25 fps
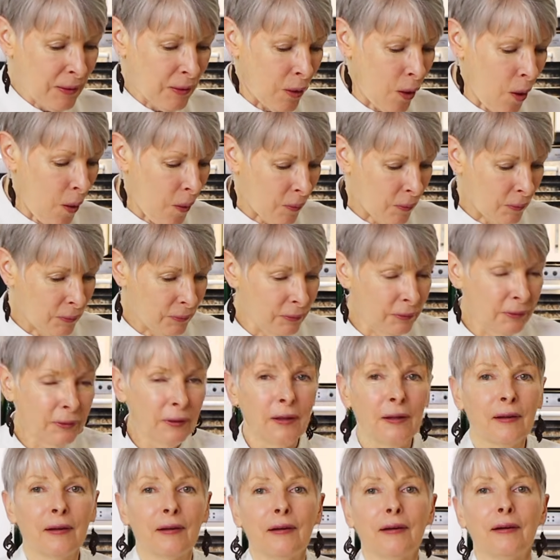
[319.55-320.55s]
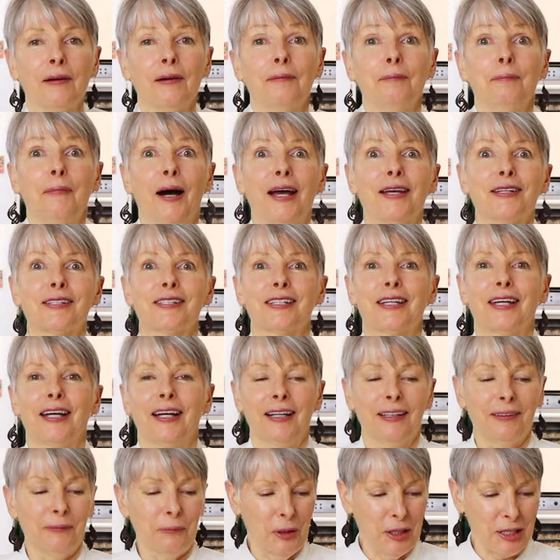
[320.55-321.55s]
Oh, my
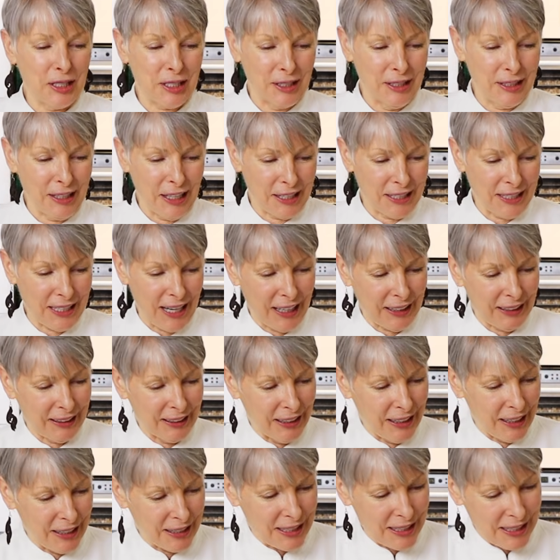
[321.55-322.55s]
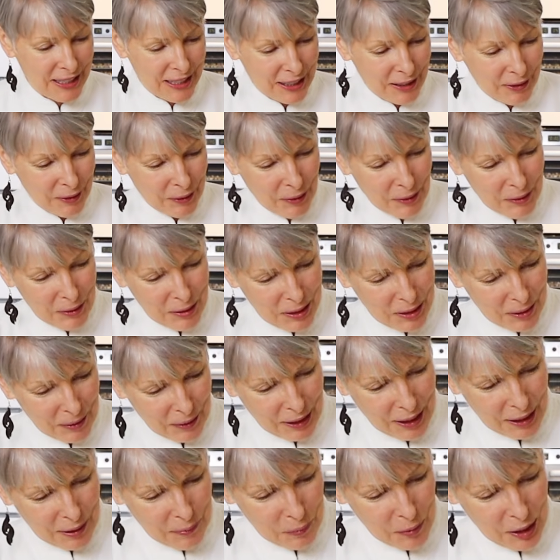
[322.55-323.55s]
scale wasn't exactly at 0, so
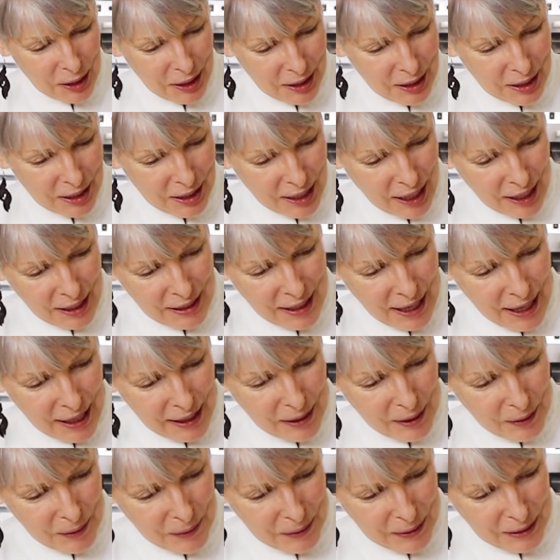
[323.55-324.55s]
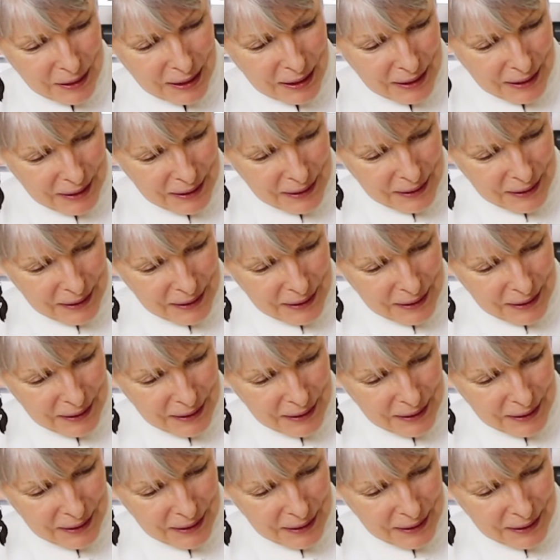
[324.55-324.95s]
let me take that out.